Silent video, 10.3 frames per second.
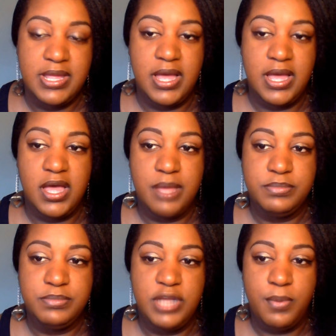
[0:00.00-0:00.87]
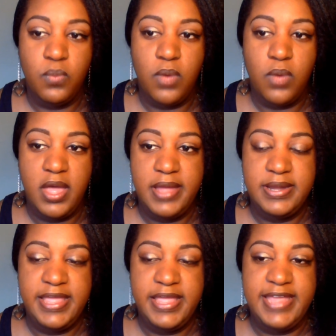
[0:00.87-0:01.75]
Number one,
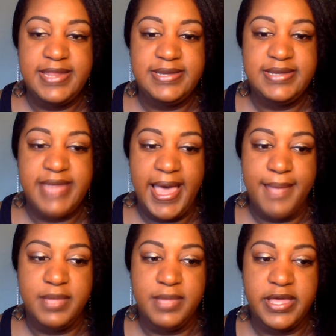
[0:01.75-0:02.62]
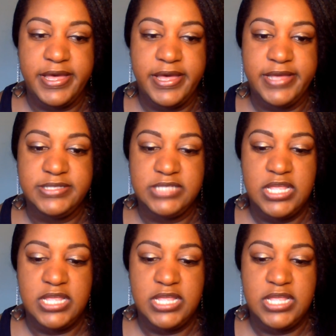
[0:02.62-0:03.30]
he didn't die because